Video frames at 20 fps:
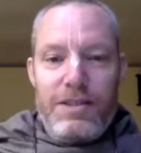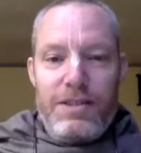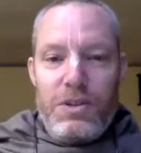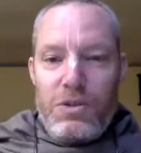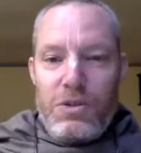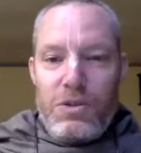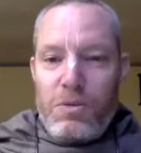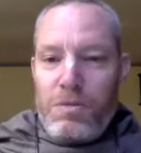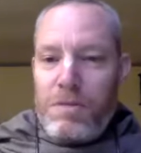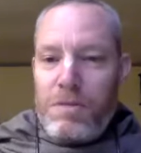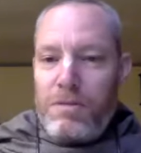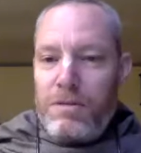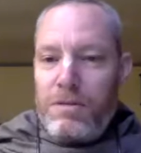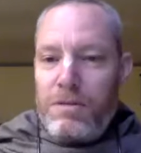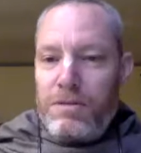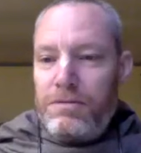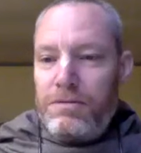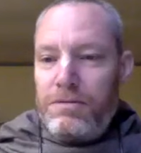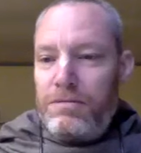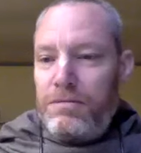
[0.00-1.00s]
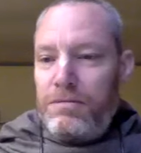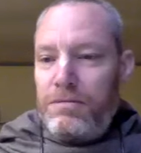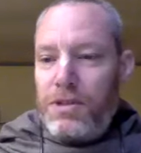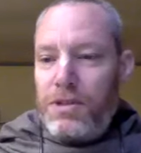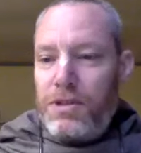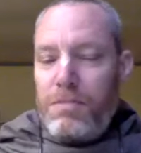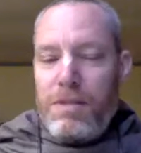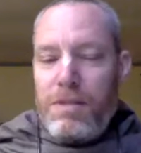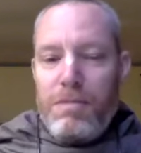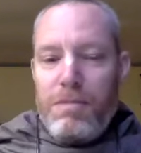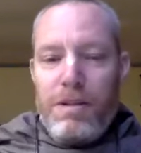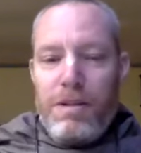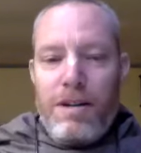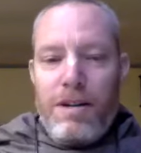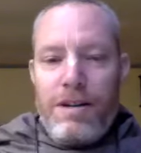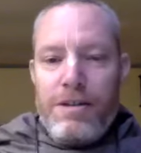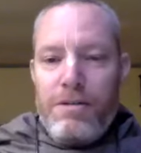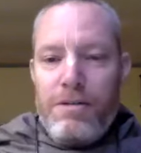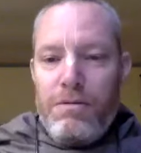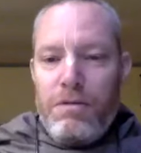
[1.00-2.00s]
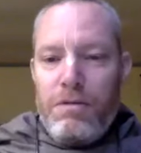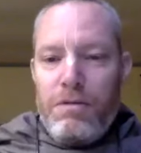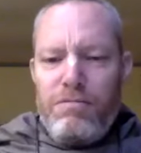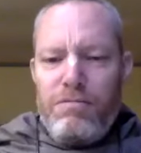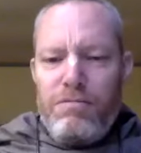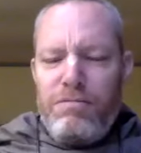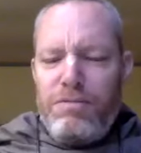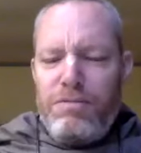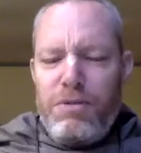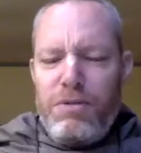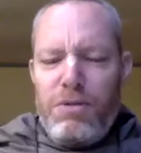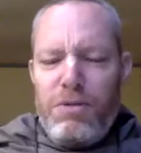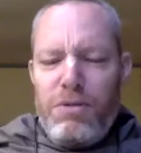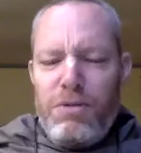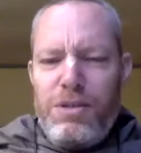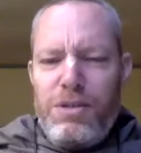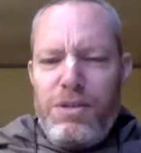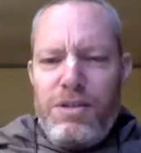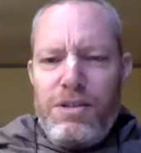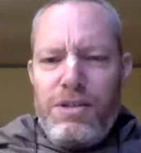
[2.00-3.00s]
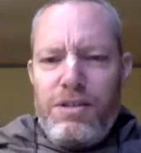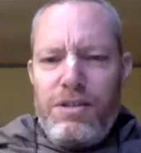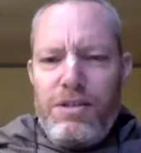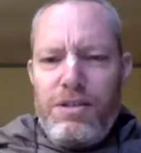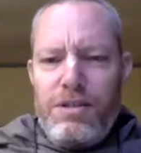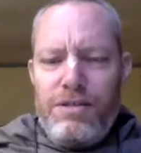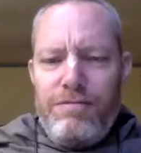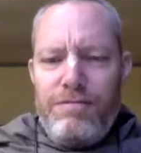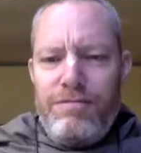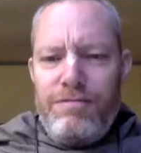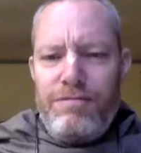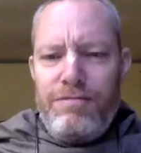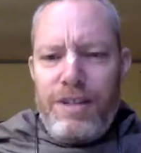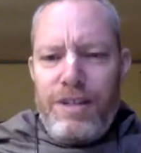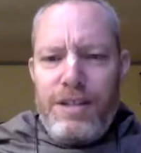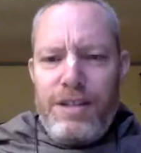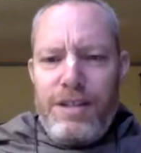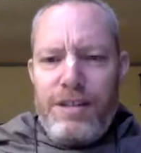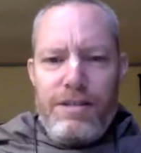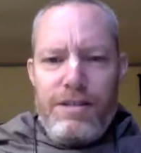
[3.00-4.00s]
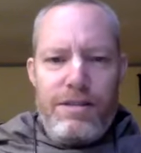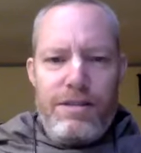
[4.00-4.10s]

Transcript: So some people argue, well, who is this, Radha?